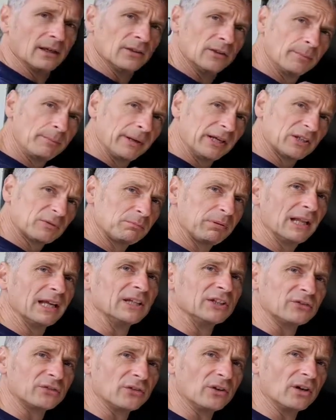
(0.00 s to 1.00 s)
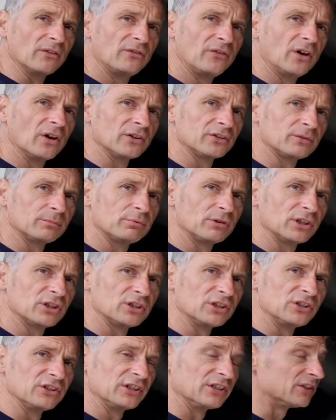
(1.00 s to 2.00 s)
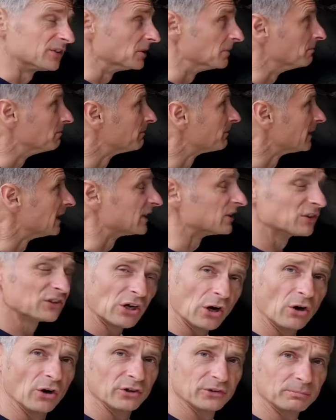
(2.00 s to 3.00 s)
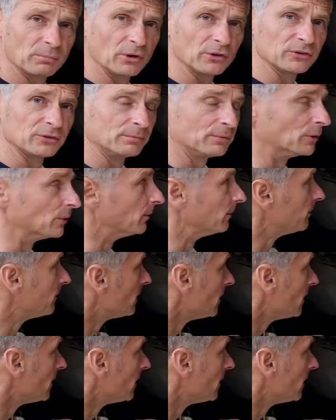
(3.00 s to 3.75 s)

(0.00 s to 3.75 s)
The best place for our fire suppression system is as high as possible.